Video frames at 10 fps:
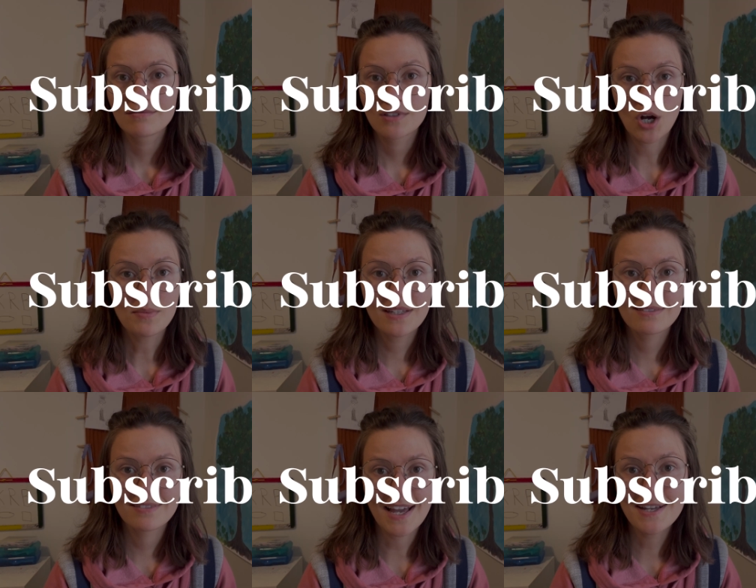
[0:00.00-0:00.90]
comment,
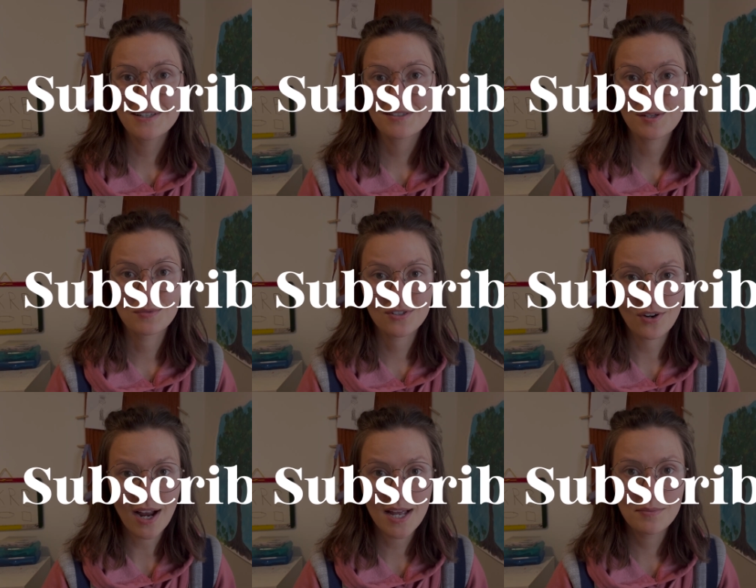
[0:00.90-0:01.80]
like,
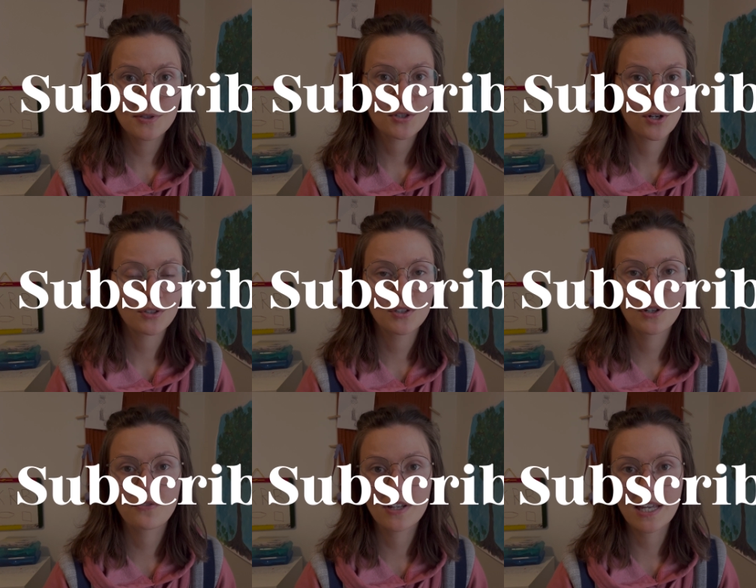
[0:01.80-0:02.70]
subscribe, turn on
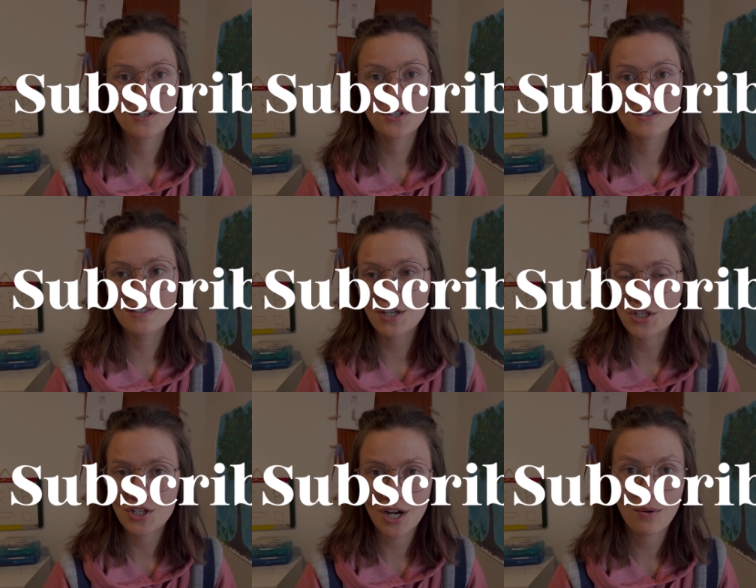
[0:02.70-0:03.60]
notifications,
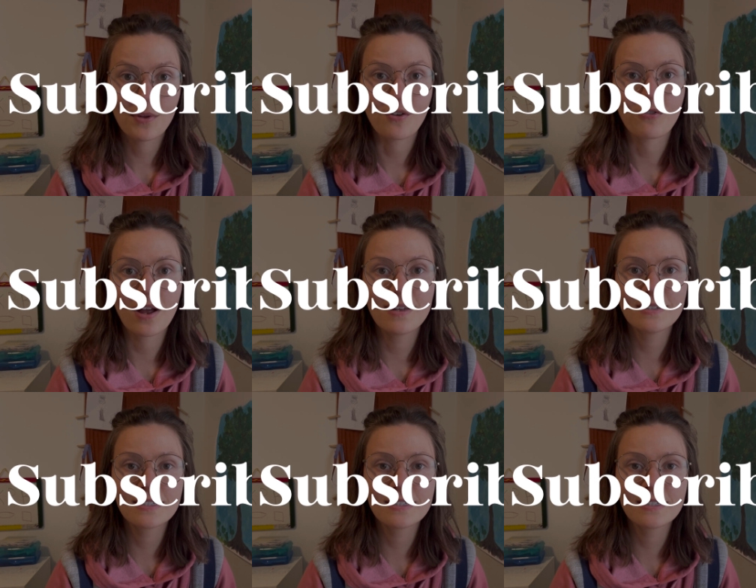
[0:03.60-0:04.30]
share with a friend.